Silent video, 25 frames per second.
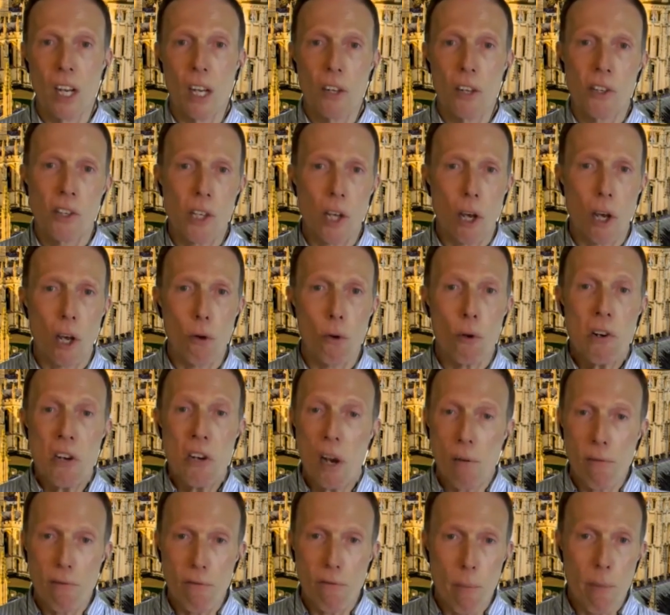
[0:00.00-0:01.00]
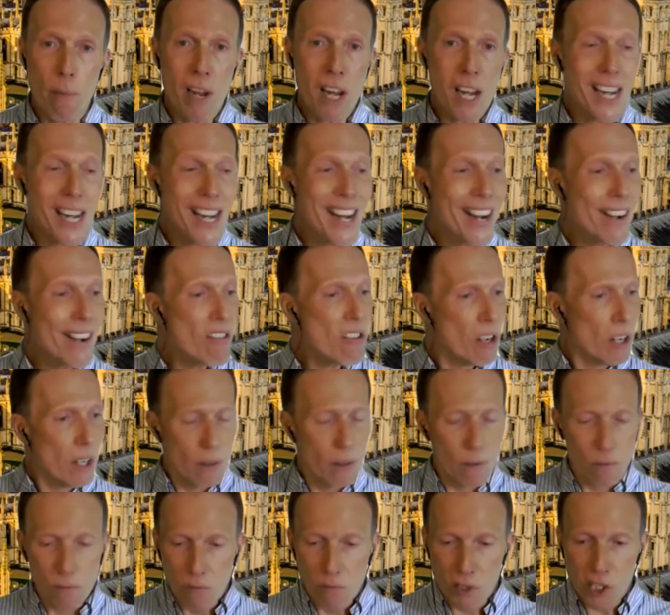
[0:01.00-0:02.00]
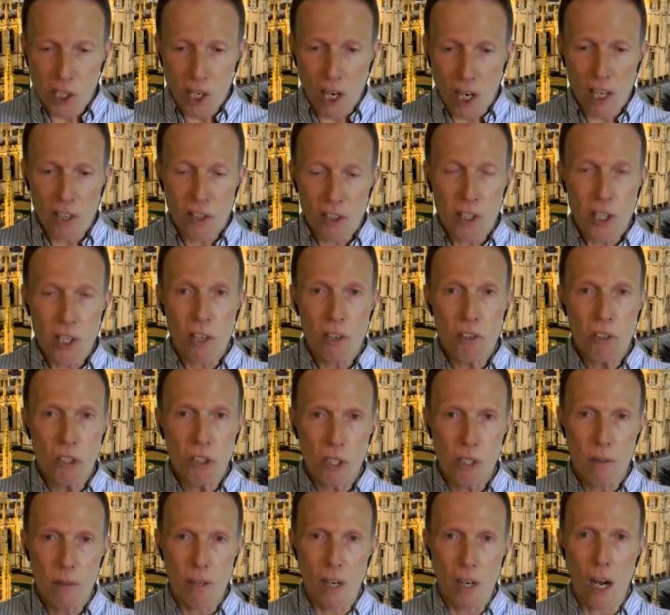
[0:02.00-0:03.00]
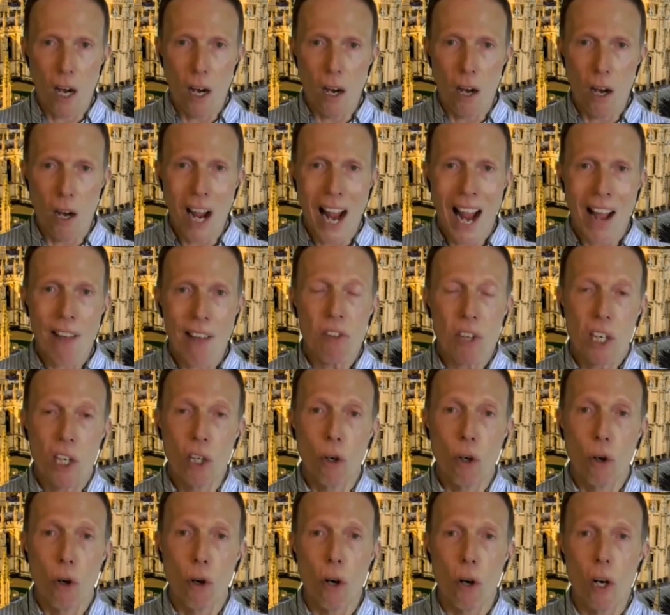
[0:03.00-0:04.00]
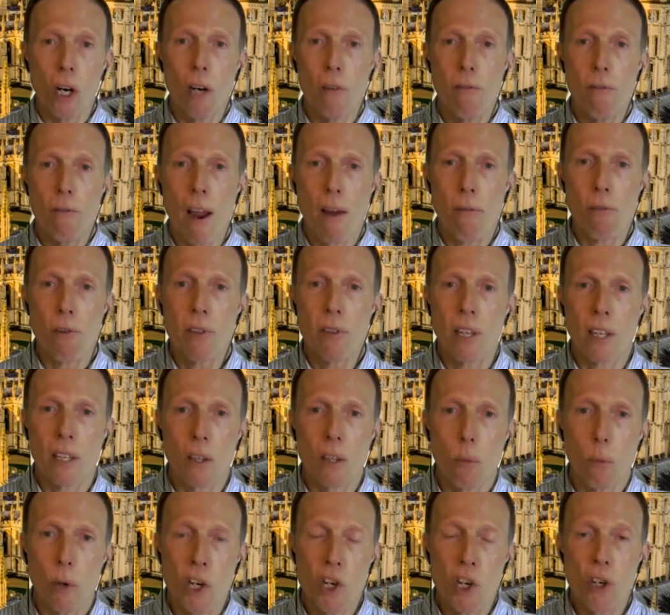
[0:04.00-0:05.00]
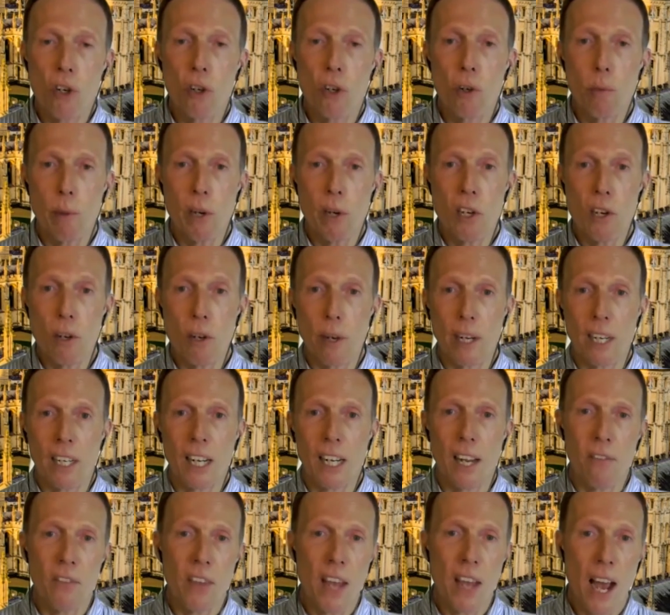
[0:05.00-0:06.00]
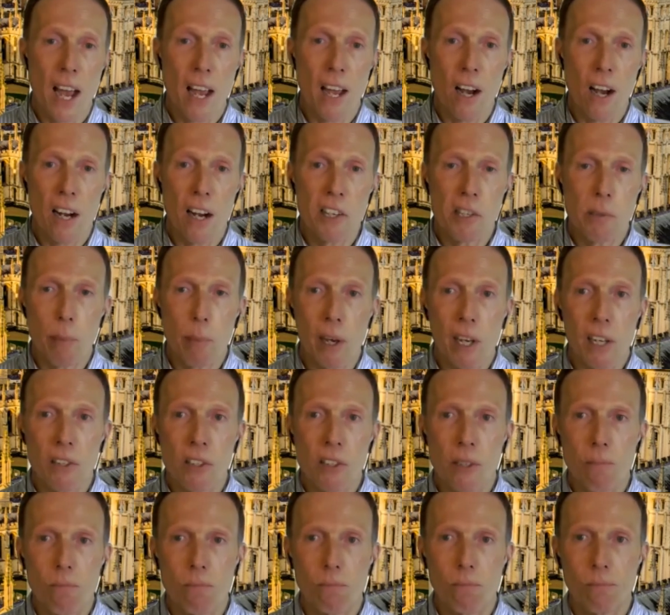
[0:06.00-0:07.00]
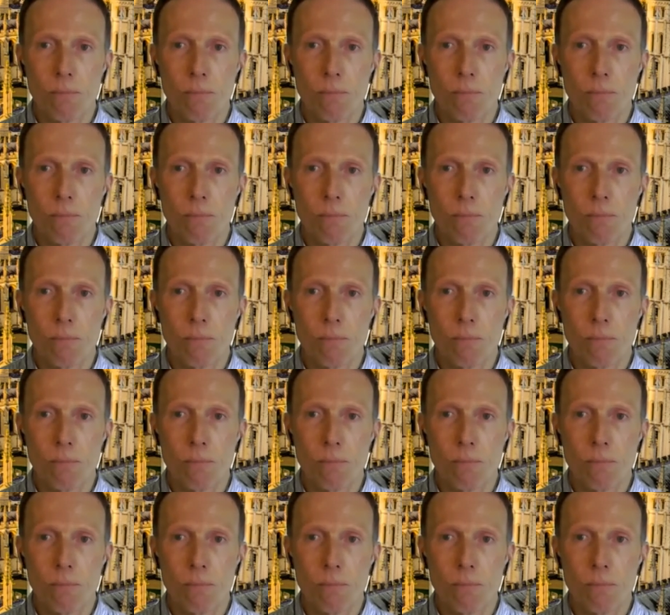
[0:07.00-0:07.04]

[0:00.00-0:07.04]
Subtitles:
So for me, scientists are at the core of everything that we should be doing in the AI space.